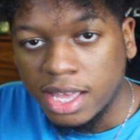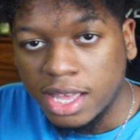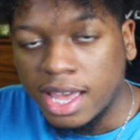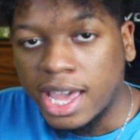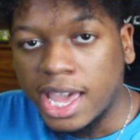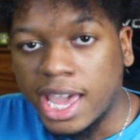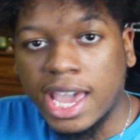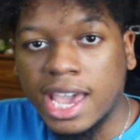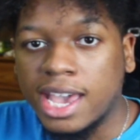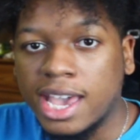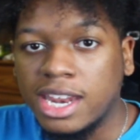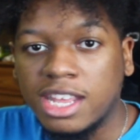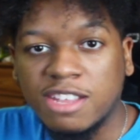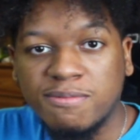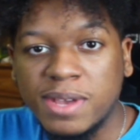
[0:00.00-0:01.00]

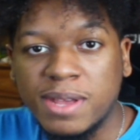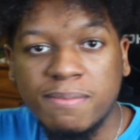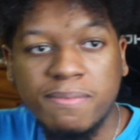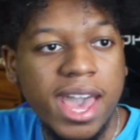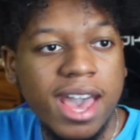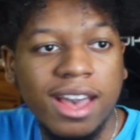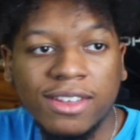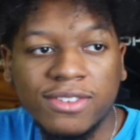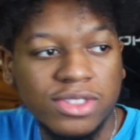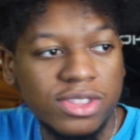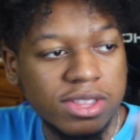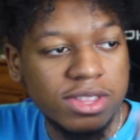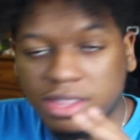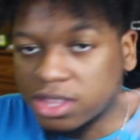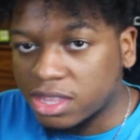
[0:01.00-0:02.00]
and it's been past
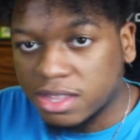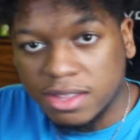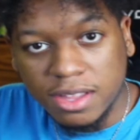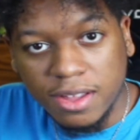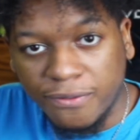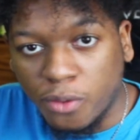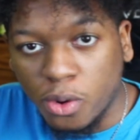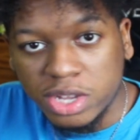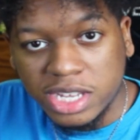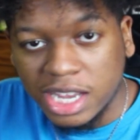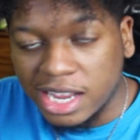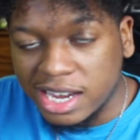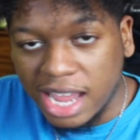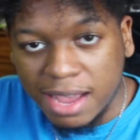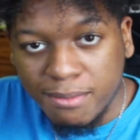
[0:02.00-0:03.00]
the
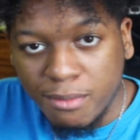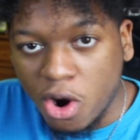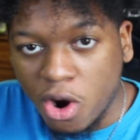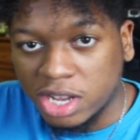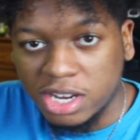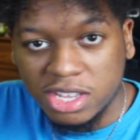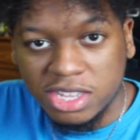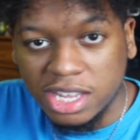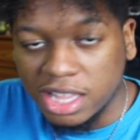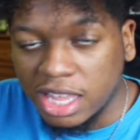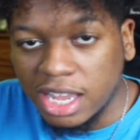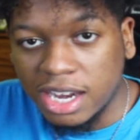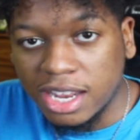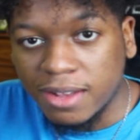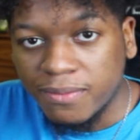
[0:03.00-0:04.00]
14 day mark and it's
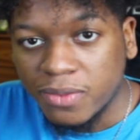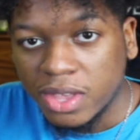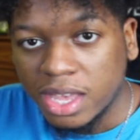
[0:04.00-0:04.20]
deleted,